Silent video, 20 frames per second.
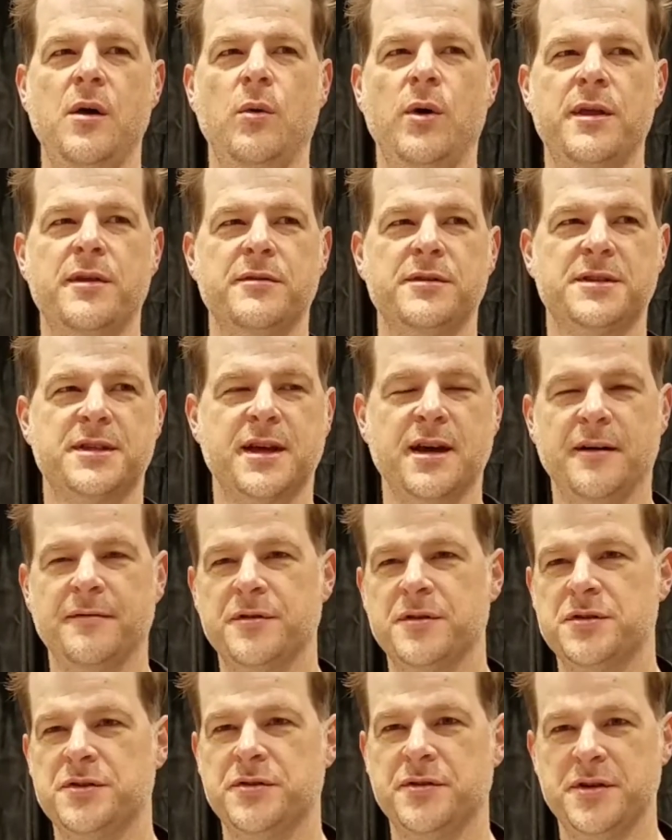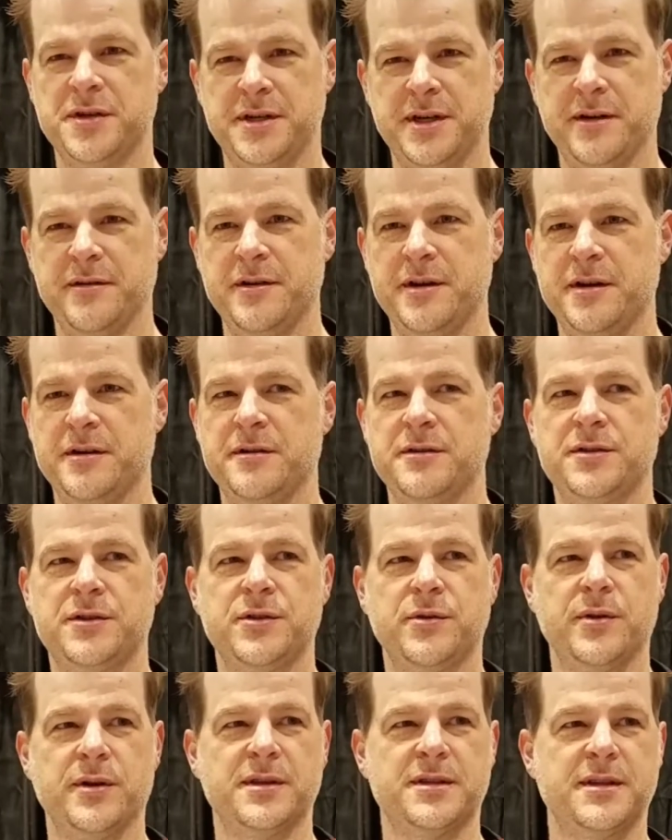whether it's covers or interiors,
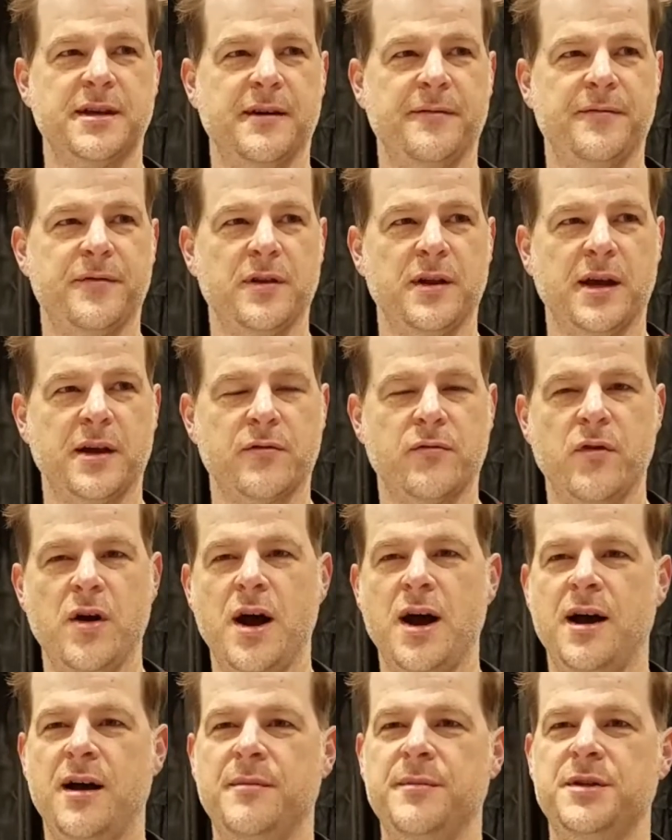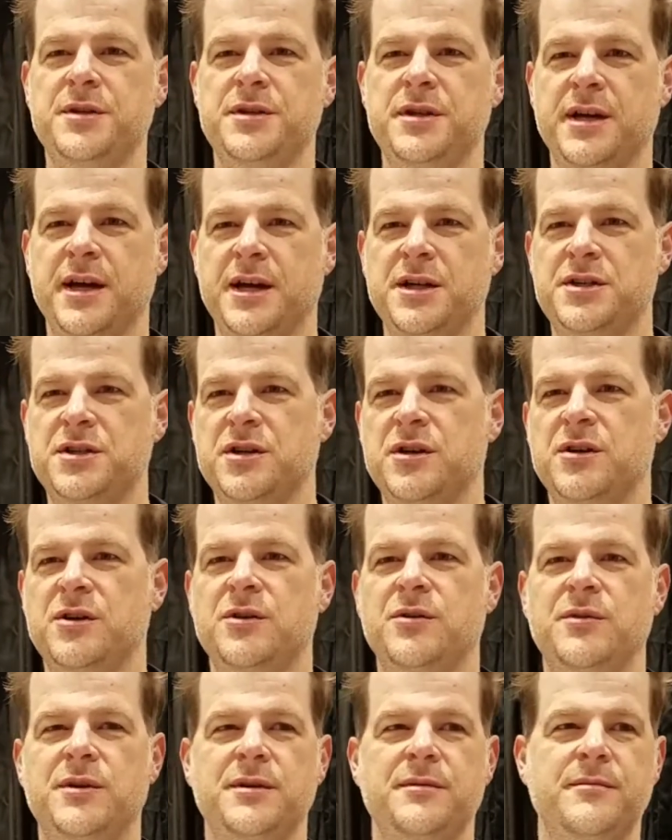doing stuff for like ROM and G I
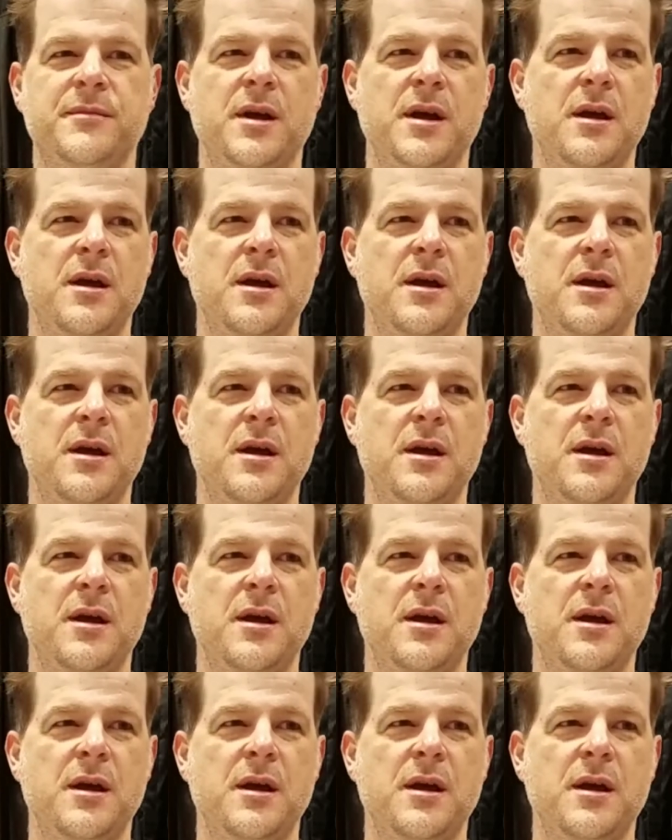Joe and